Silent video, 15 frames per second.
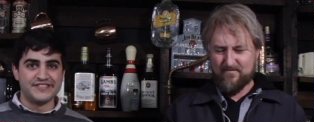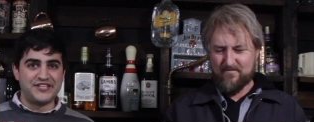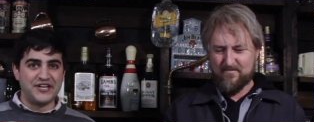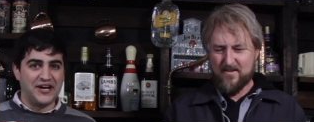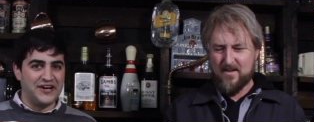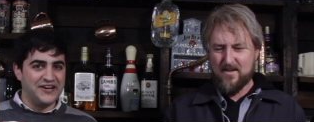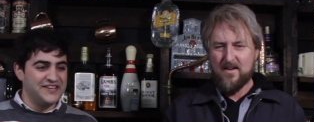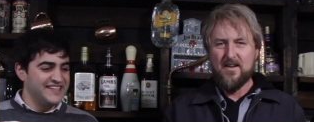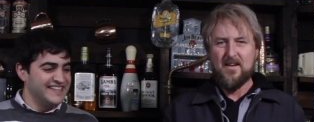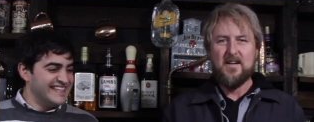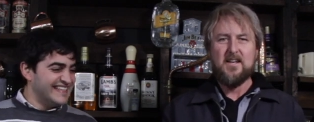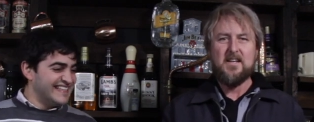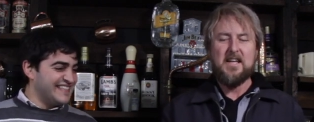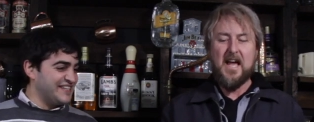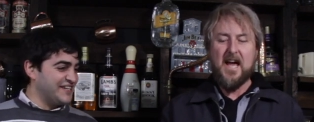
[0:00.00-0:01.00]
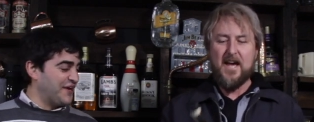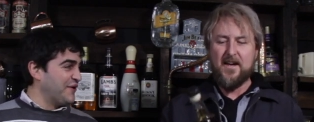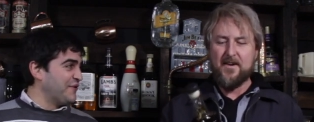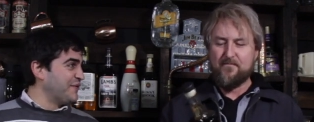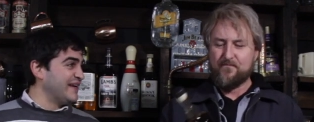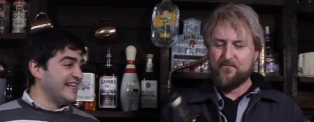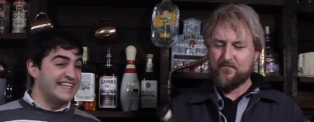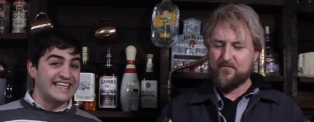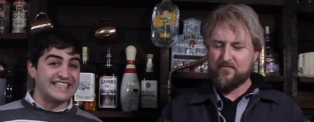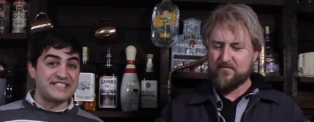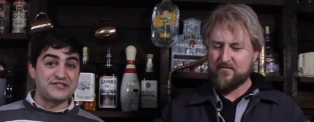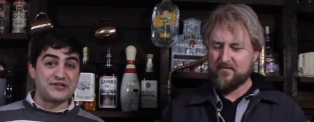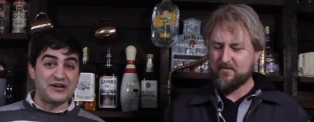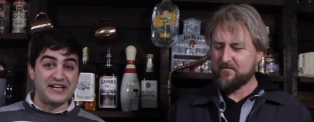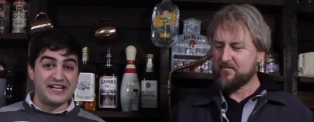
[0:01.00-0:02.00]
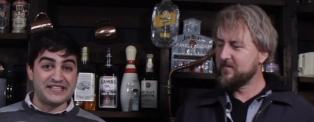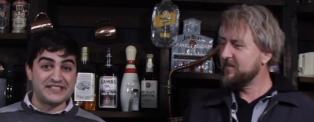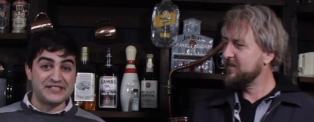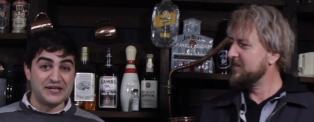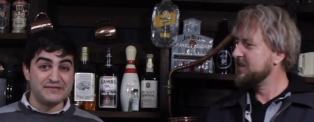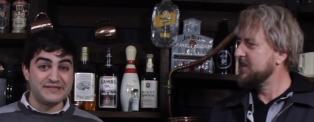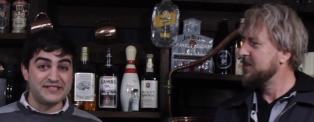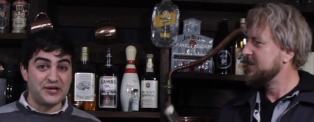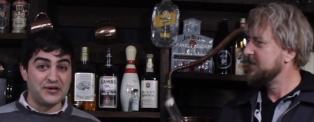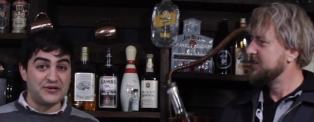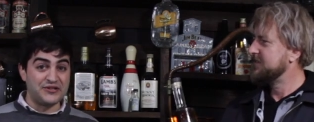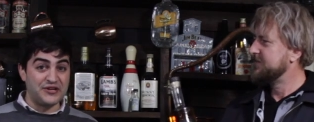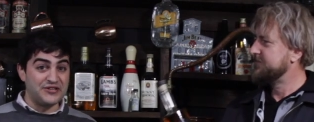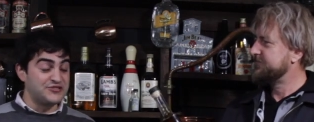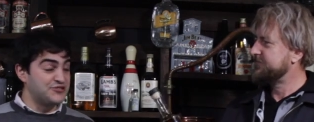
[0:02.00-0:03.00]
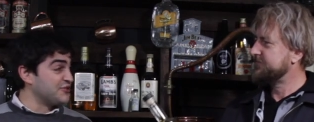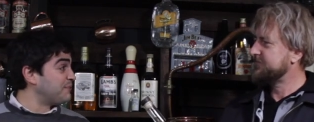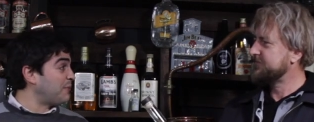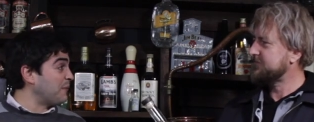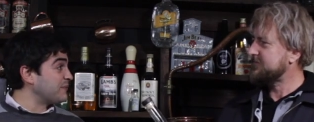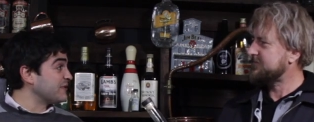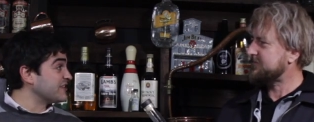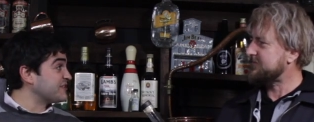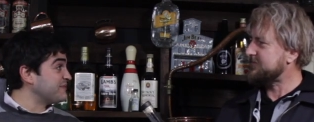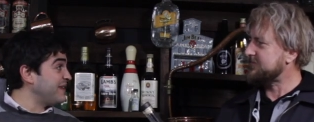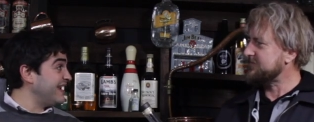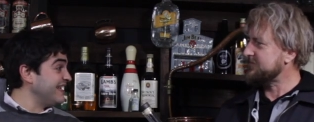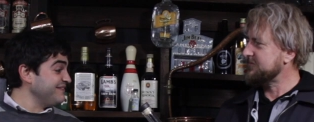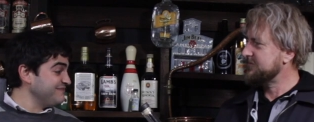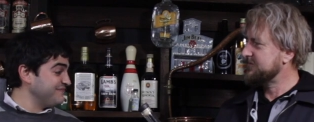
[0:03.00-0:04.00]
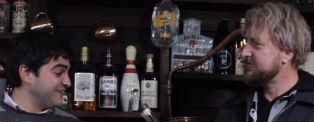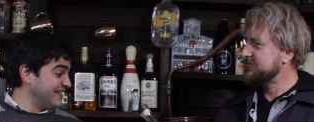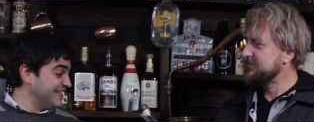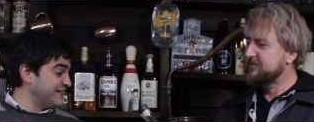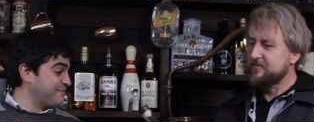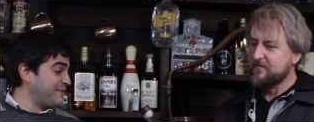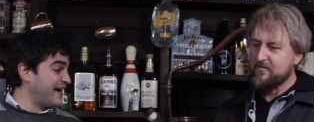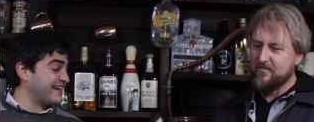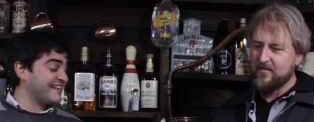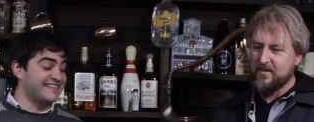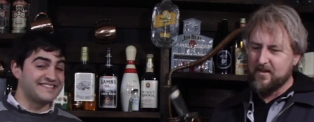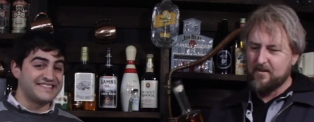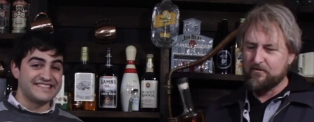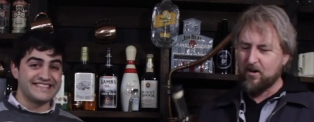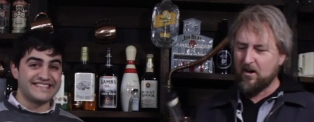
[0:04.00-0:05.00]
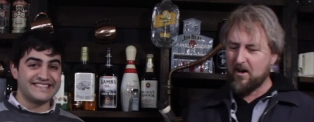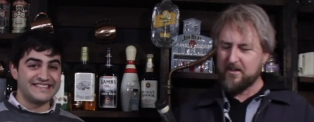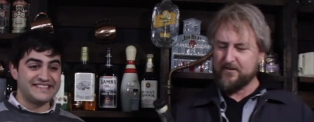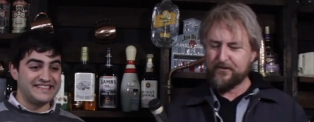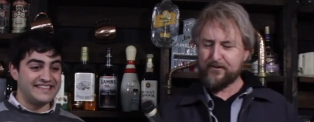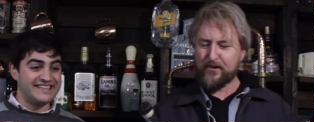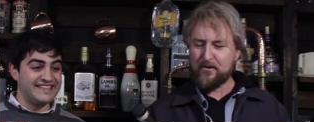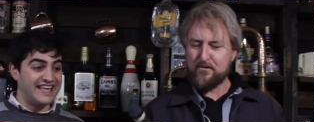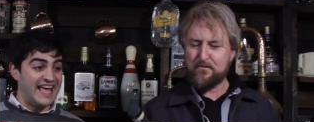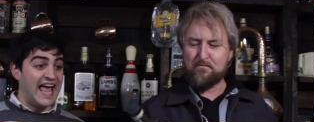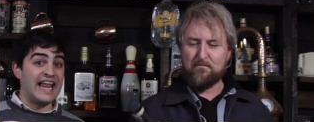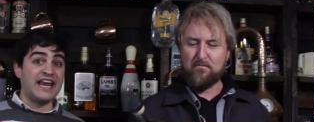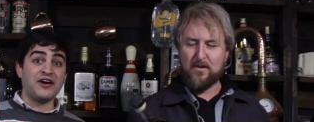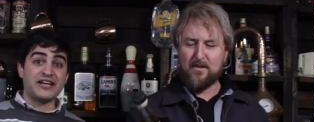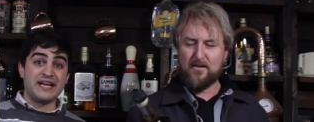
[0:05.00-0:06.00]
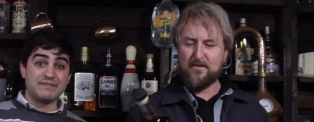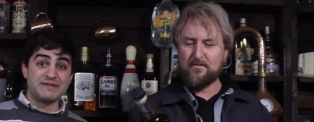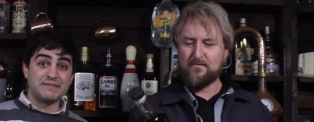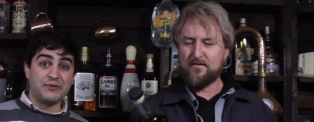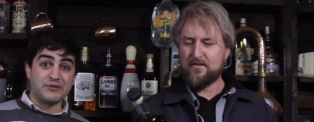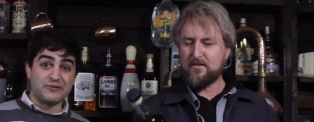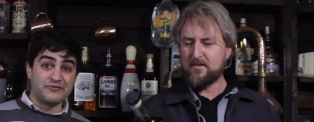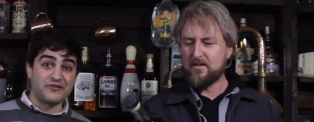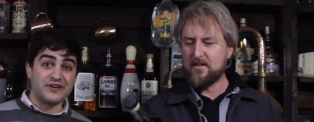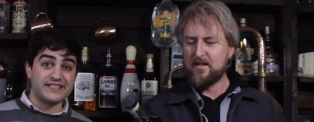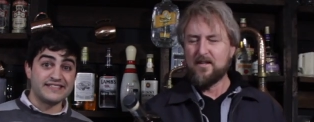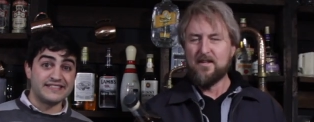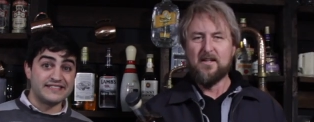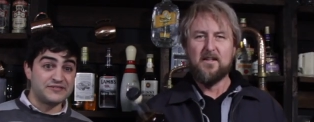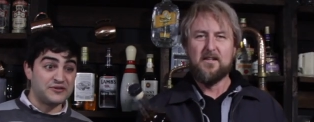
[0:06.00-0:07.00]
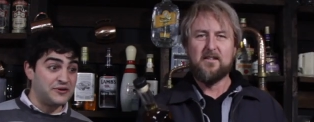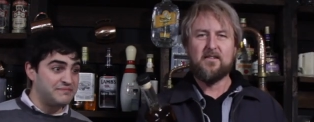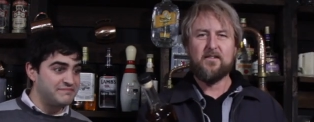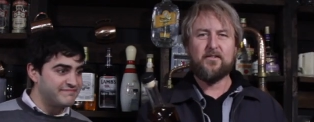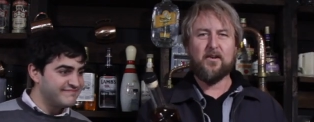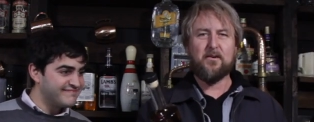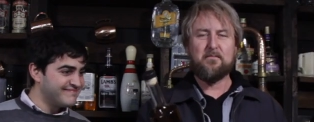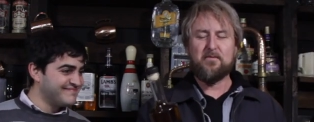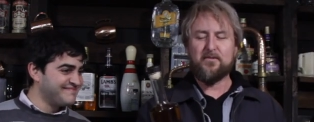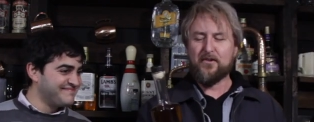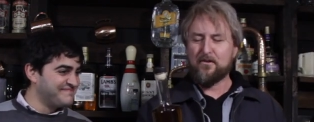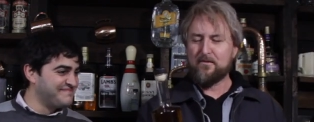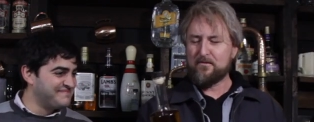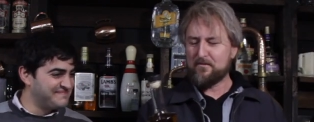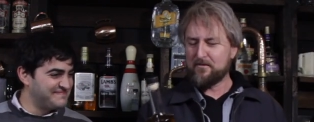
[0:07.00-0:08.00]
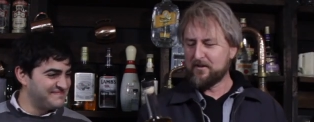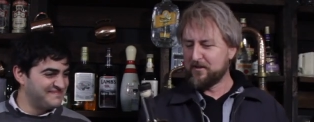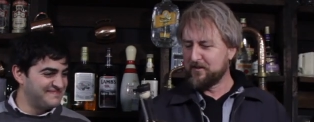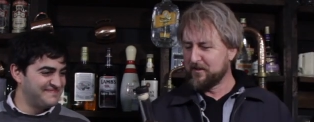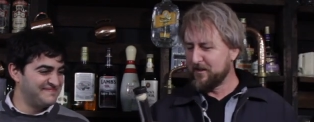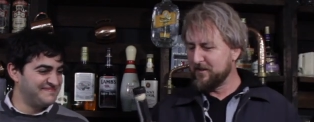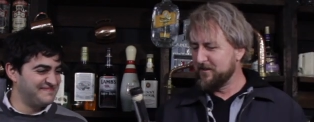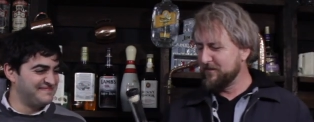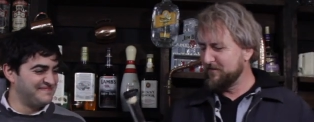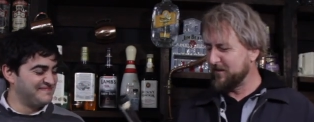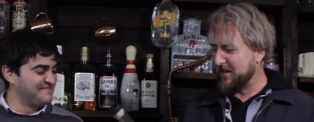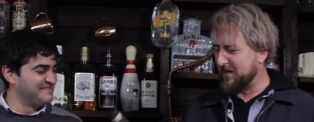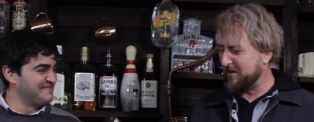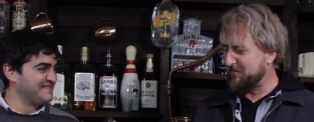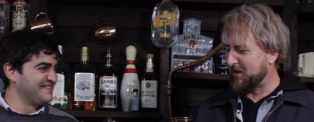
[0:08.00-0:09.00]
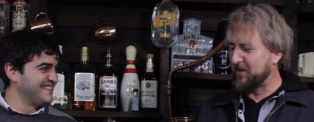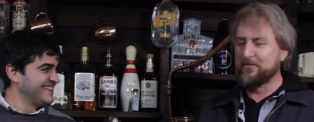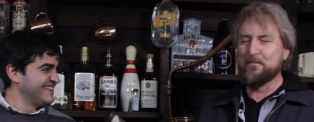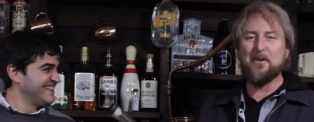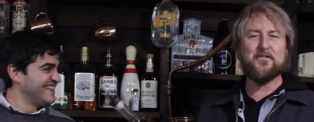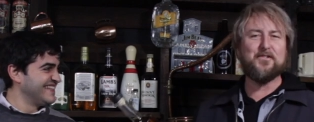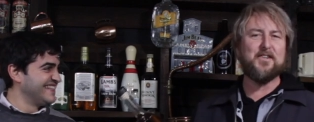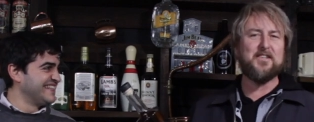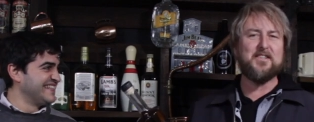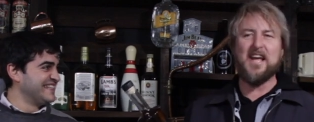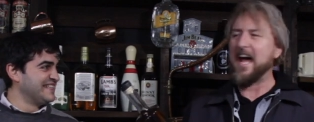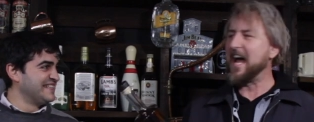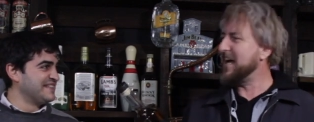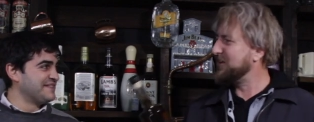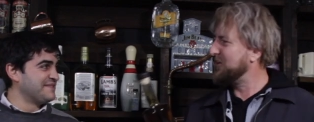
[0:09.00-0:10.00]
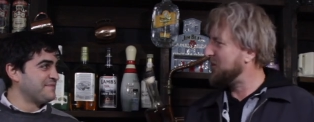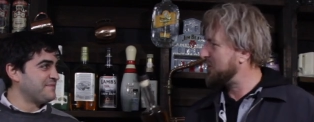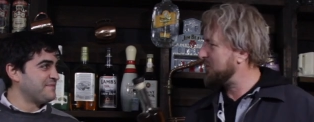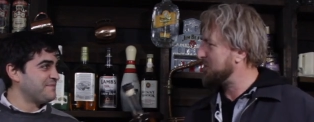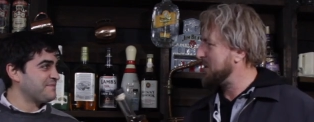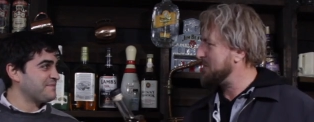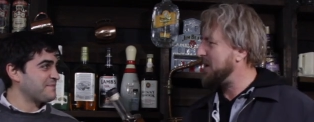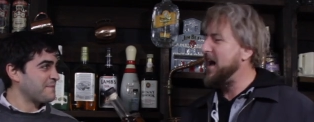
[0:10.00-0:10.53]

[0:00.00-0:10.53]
Speaker 1: So yeah, you know, we didn't get to try it ourselves. So you know, due to popular demand, we're getting it back.
Speaker 2: Right. So and
Speaker 1: I kept the ball for us this time.
Speaker 2: So so the the um, I suppose the tagline or their